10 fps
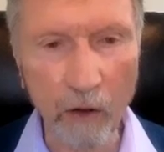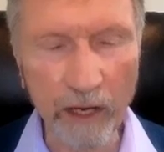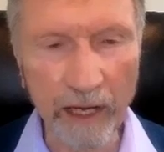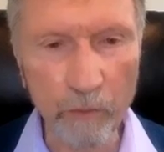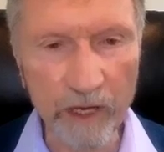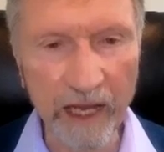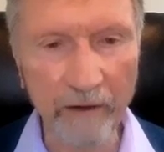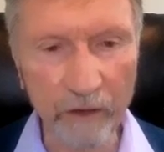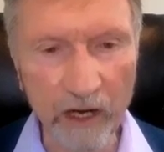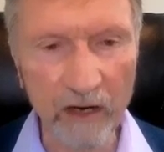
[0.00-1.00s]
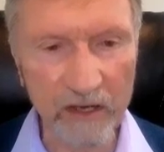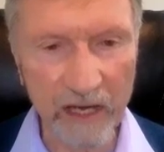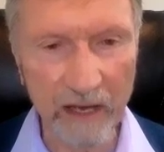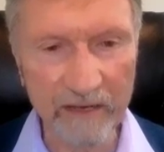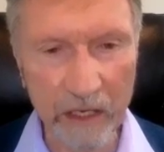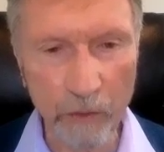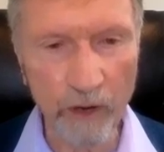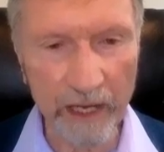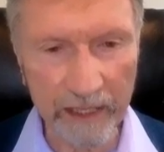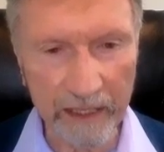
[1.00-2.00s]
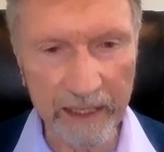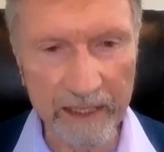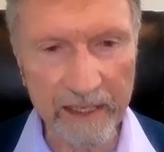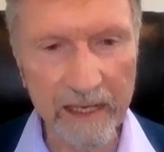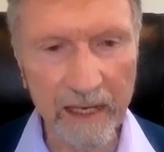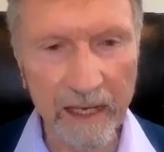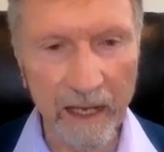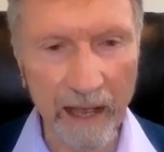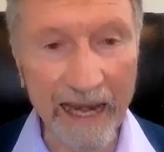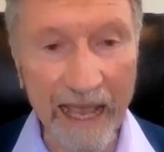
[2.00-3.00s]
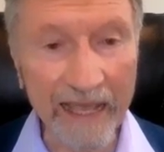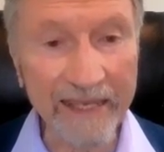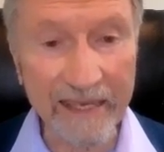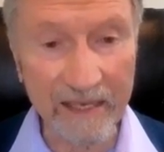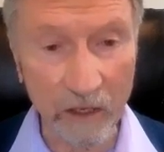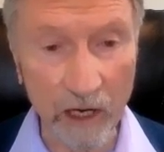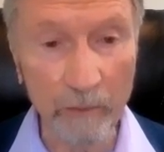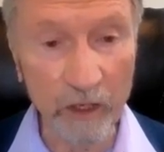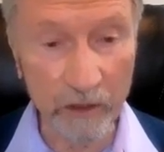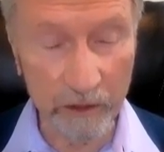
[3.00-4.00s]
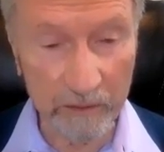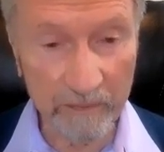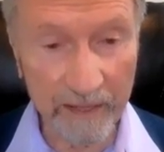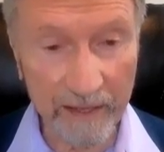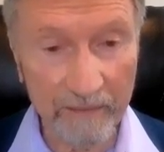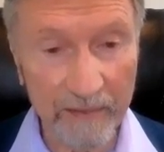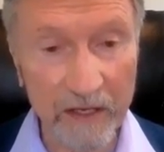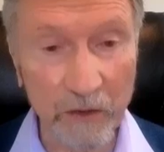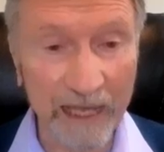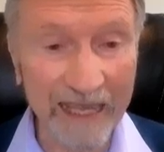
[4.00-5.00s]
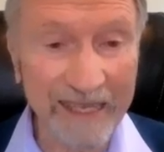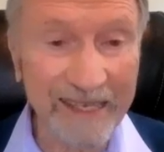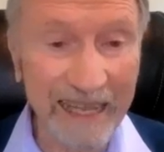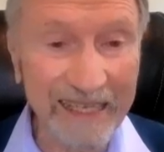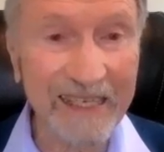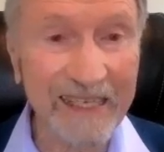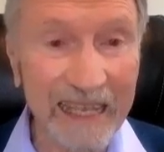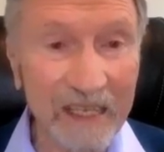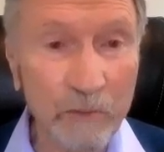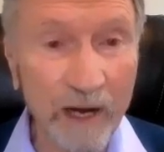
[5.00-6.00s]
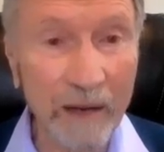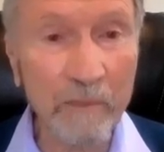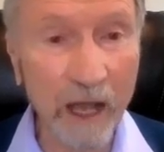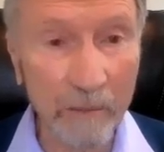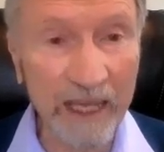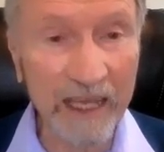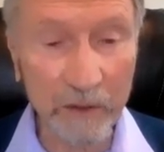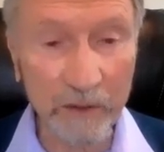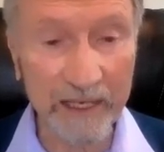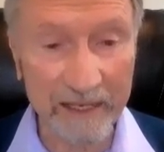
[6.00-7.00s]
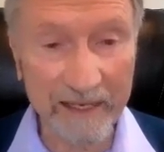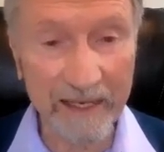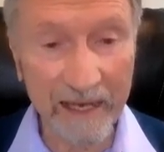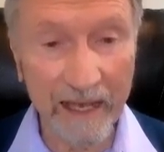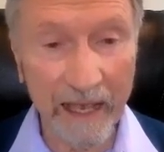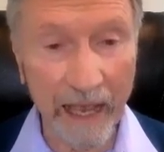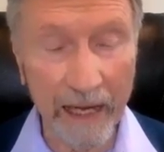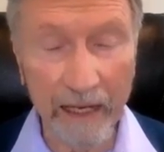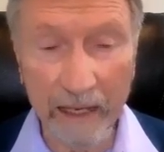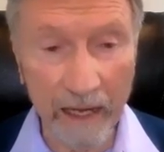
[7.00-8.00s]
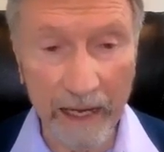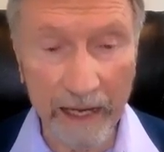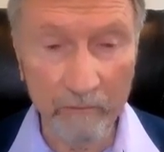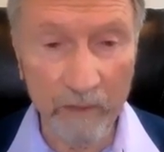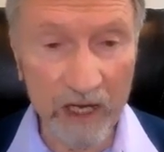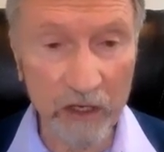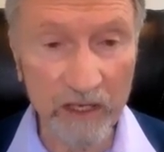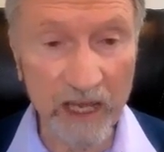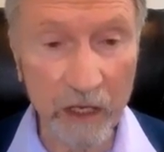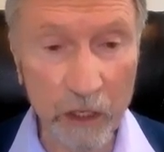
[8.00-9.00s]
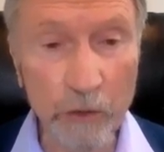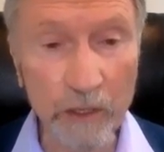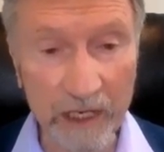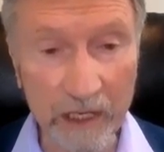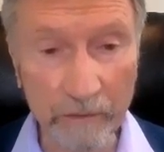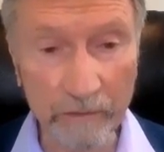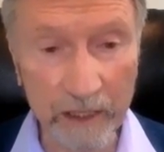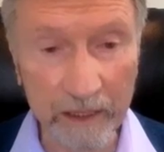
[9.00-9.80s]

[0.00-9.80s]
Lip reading: can we govern ourselves in a way that enhances the common good. So that's where I'm coming into this, and I measure the acuity of